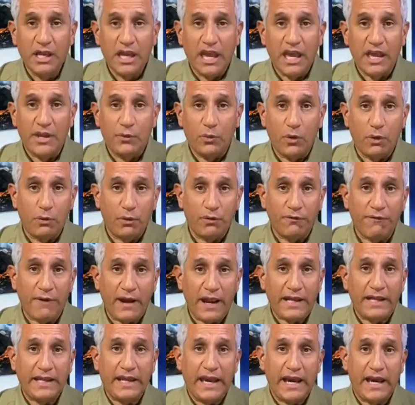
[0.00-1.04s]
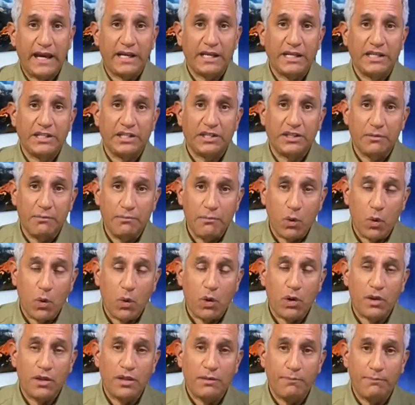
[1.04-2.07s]
And what we're finding out is the
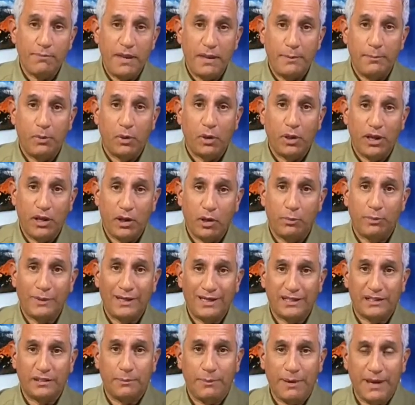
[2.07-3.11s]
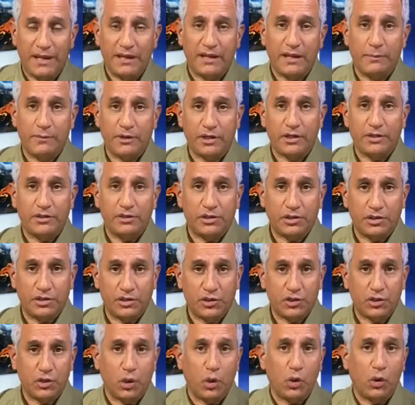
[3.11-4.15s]
more that people help get the pandemic under
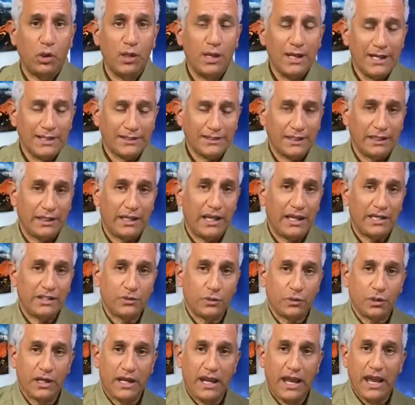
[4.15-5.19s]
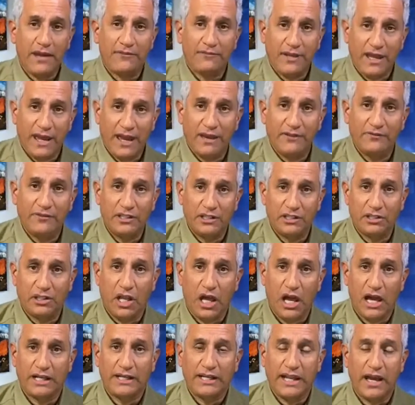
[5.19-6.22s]
control, the less we're going to have these
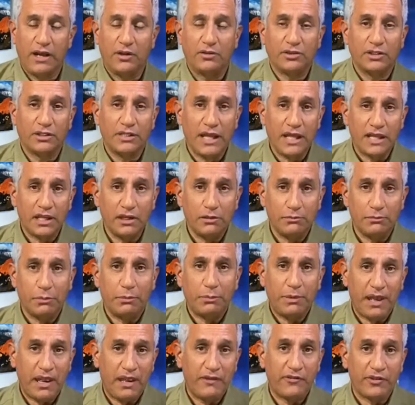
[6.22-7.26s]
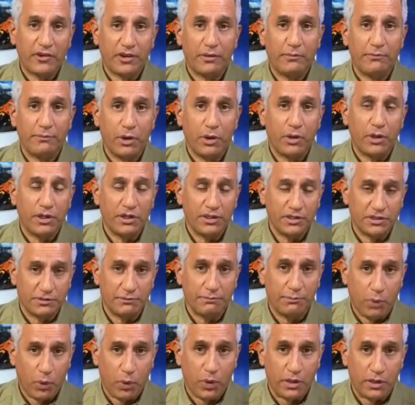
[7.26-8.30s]
lockdowns. And that human behavior component is
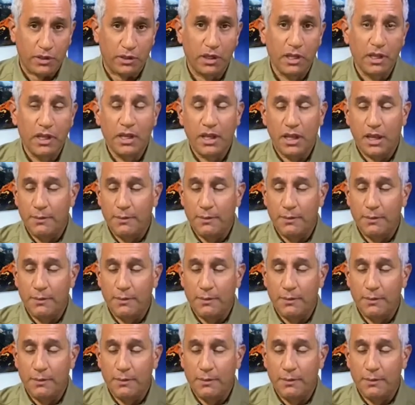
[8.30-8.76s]
important.